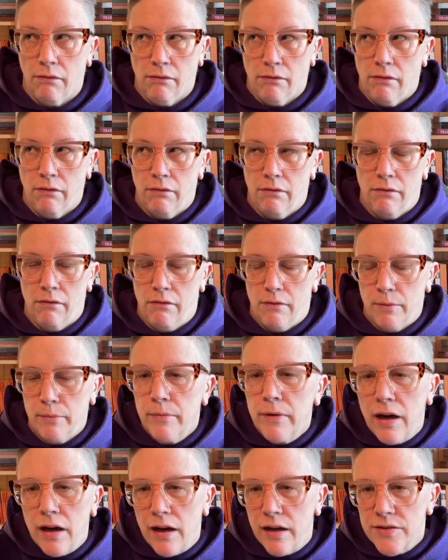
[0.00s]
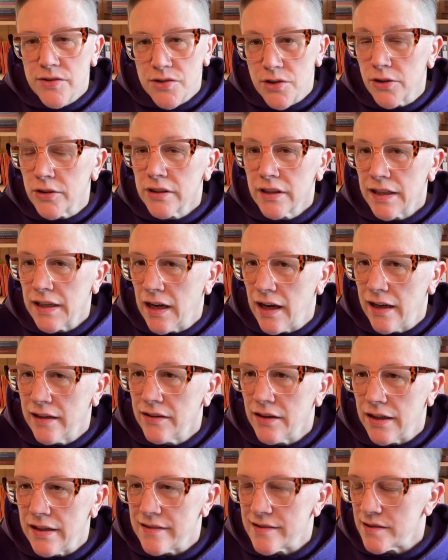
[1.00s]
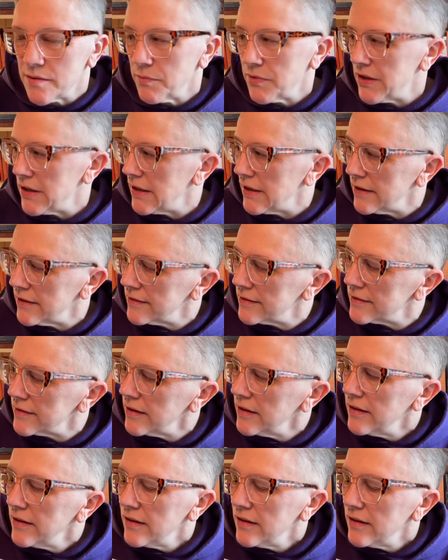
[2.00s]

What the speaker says: or certainly highlight some things.